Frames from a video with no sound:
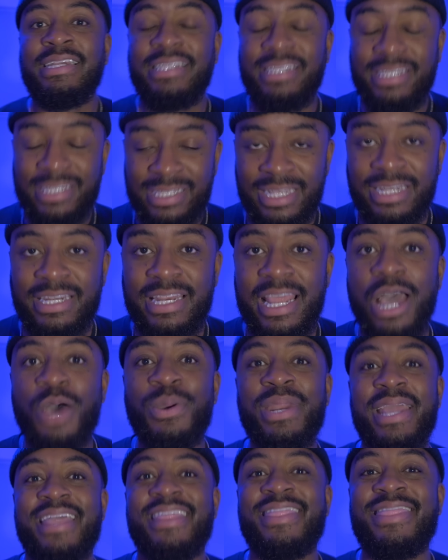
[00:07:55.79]
Sit
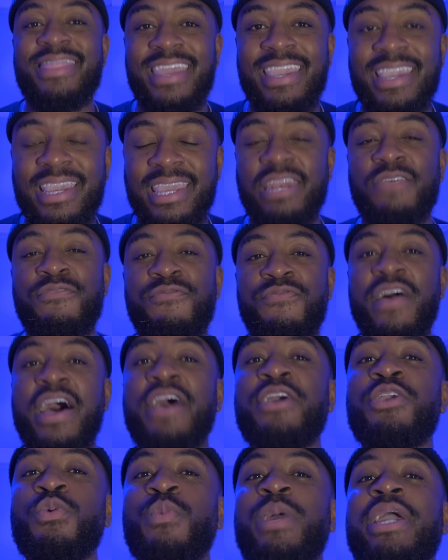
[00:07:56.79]
down and think and
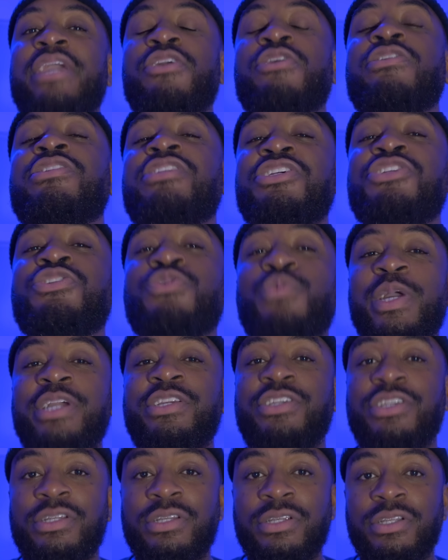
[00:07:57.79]
evaluate your
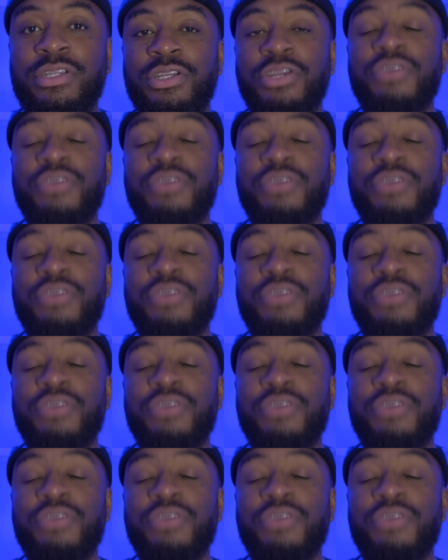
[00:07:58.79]
situation,